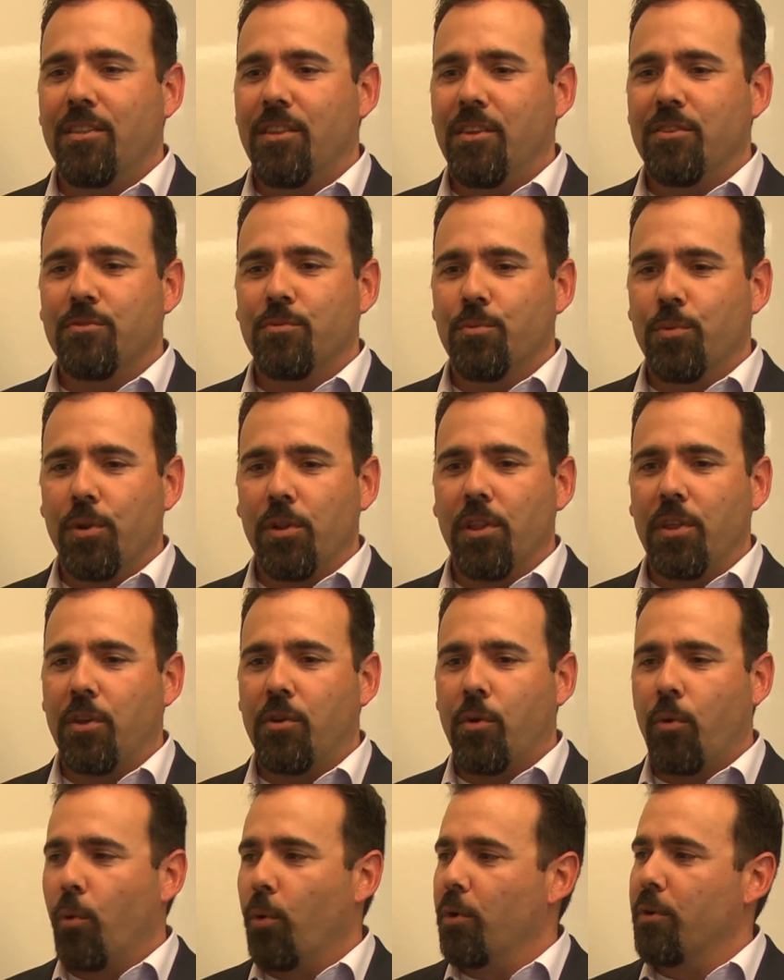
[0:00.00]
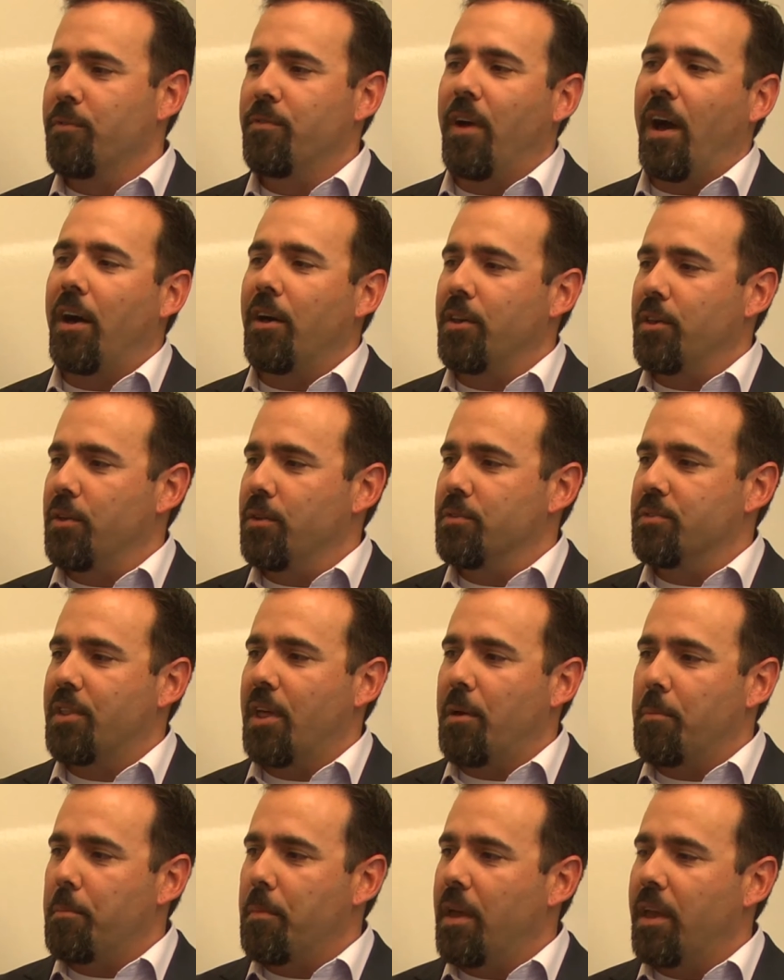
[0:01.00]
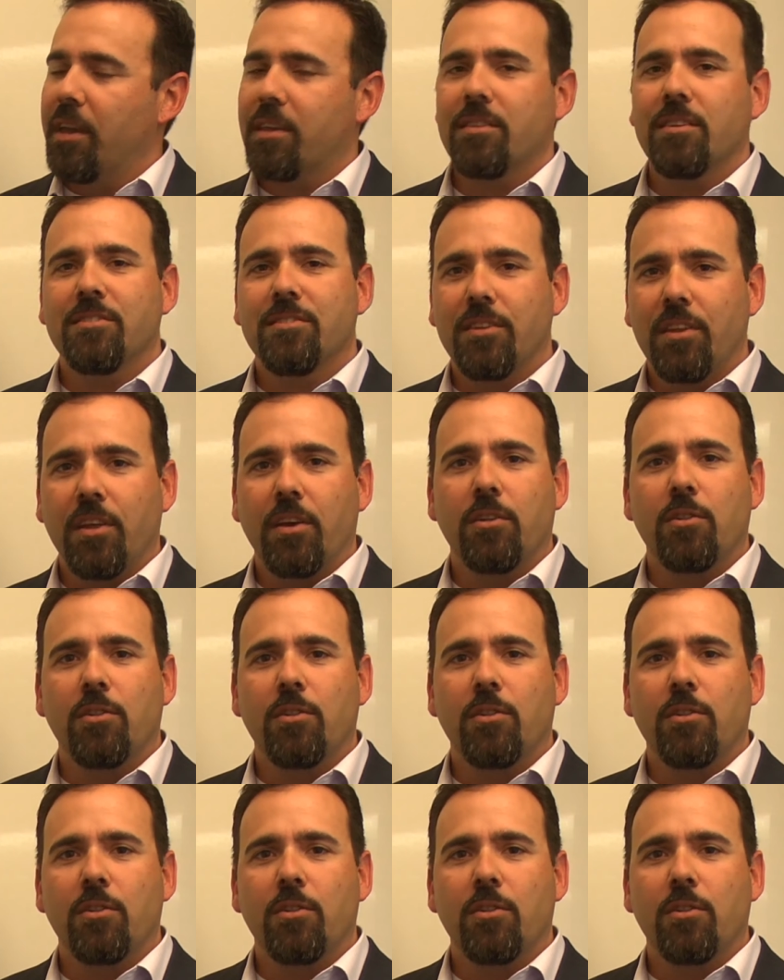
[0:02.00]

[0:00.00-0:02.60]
these really core values that make the city